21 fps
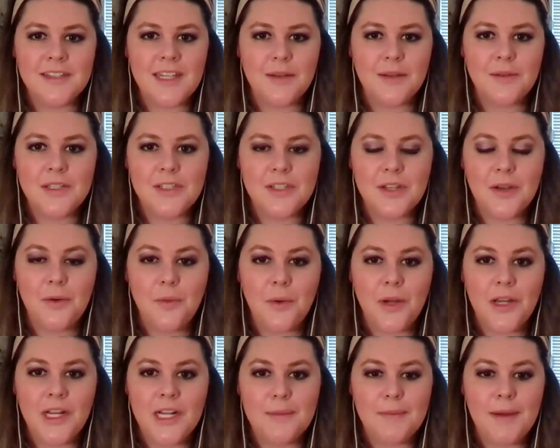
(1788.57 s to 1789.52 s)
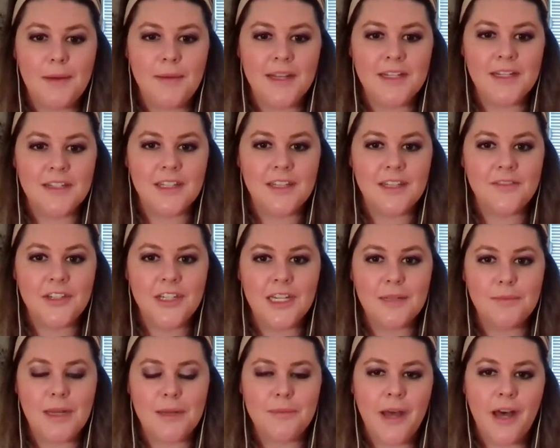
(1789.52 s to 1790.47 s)
I was so worried about my delivery
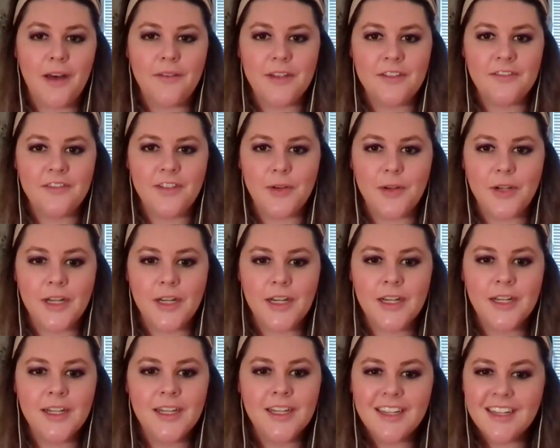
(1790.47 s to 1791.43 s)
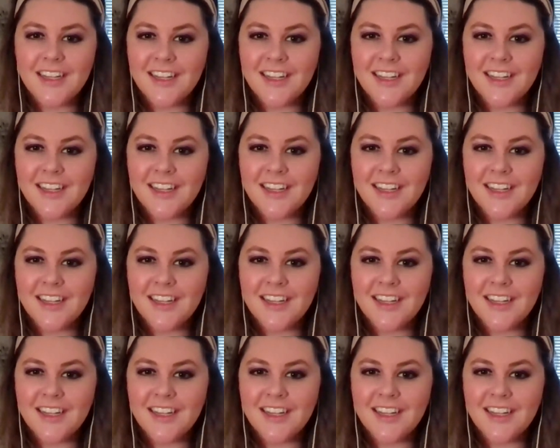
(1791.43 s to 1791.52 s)
and my pelvic floor